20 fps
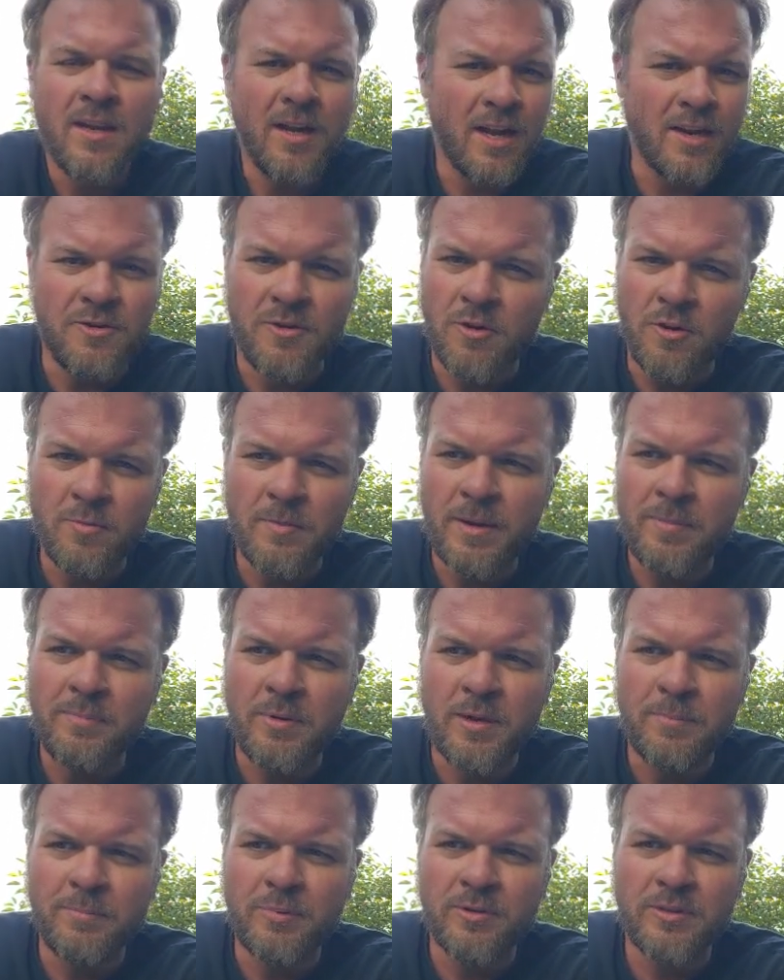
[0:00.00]
I know my
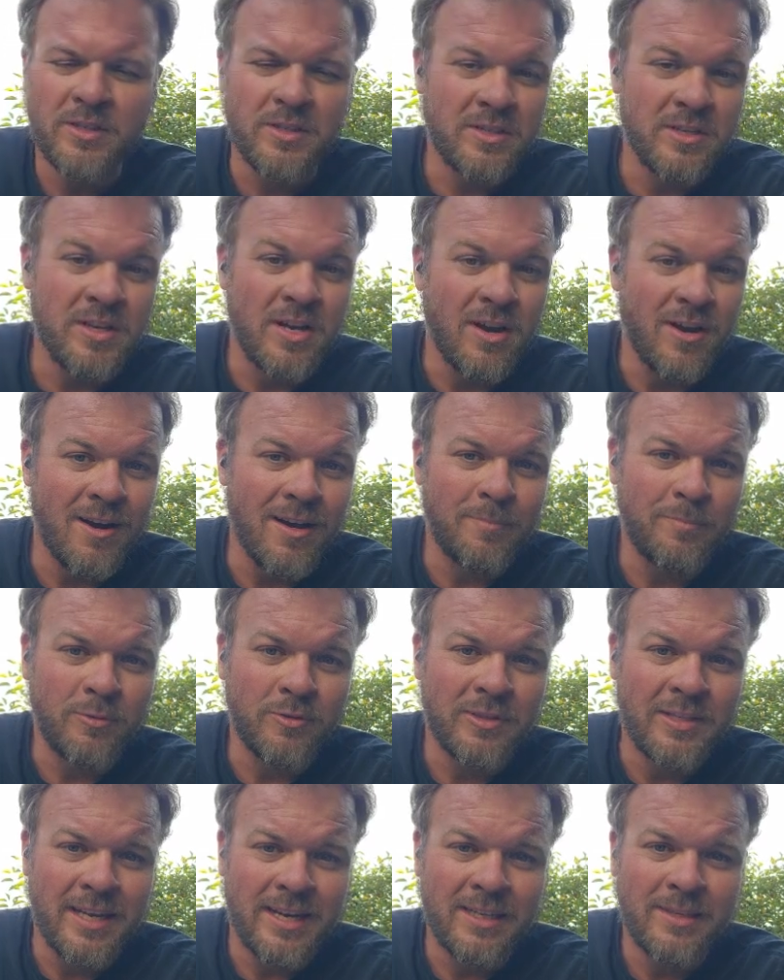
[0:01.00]
bumper does not
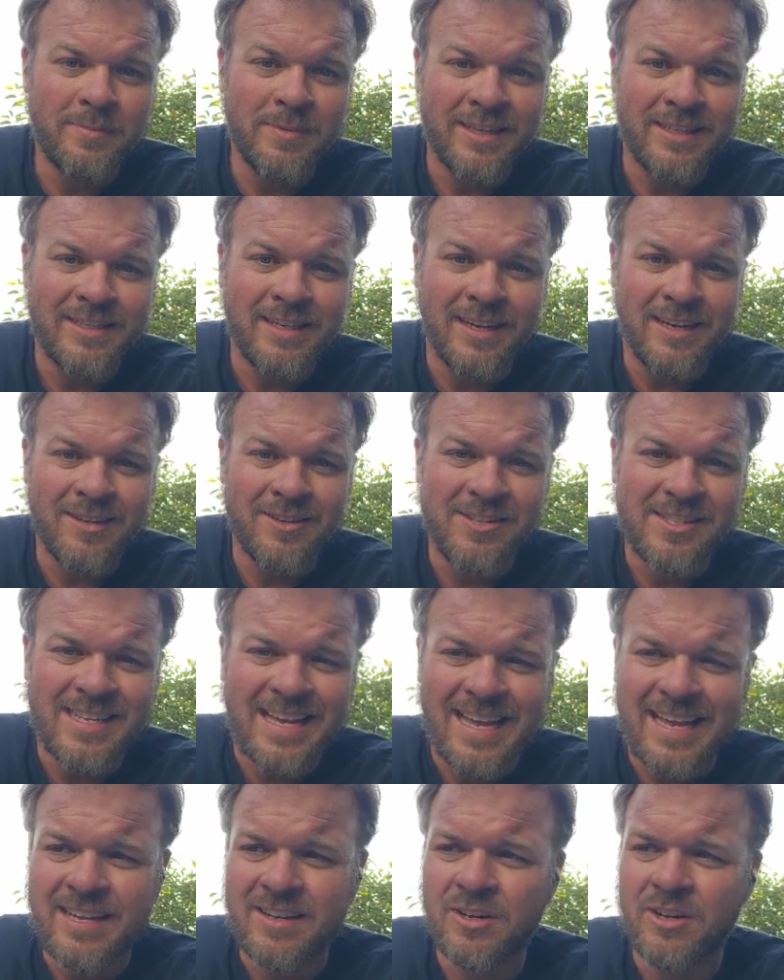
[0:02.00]
protect my tires
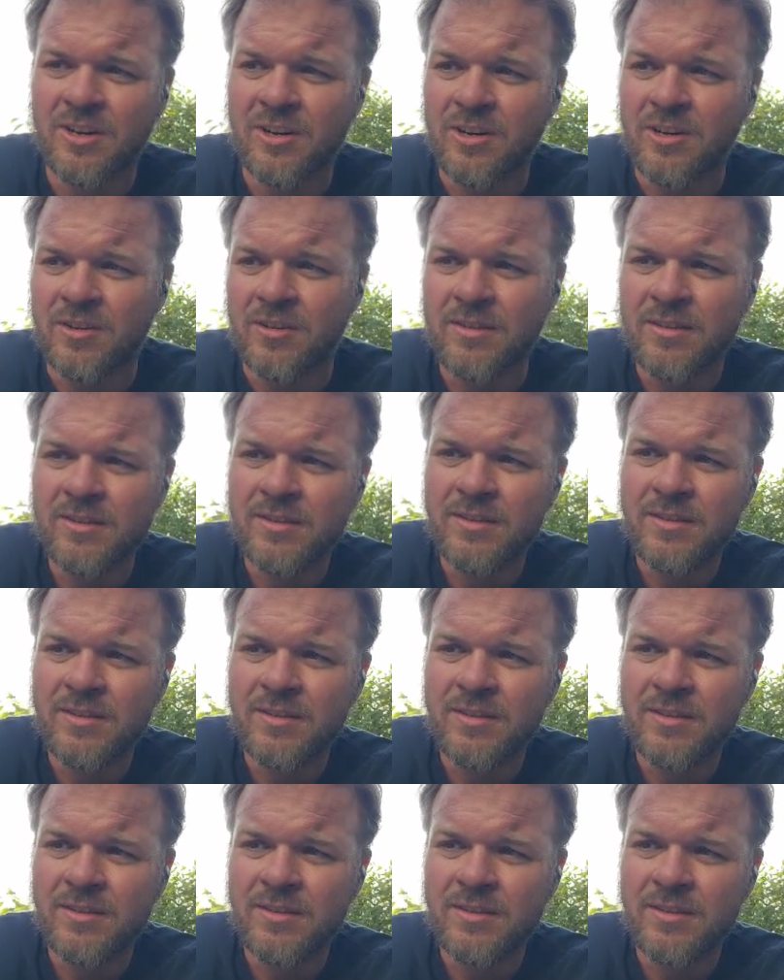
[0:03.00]
at all.